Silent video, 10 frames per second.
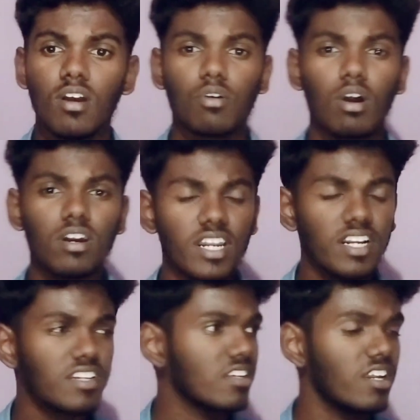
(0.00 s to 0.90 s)

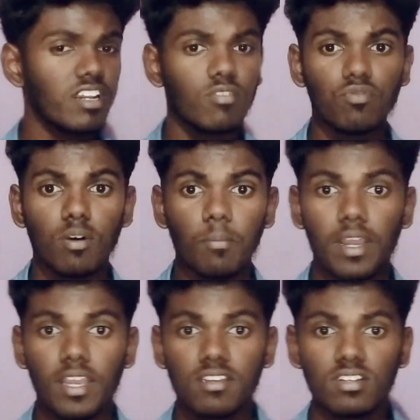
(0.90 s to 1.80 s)
contradictory
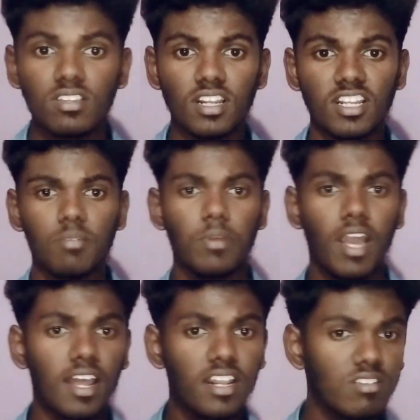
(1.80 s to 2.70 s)
information that can be
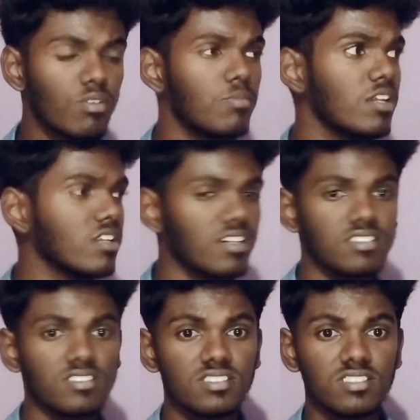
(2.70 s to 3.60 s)
arise from the
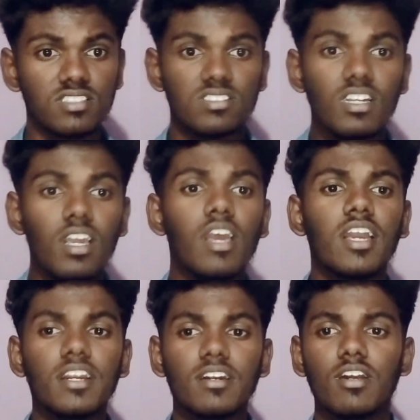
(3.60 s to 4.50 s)
inconsistency in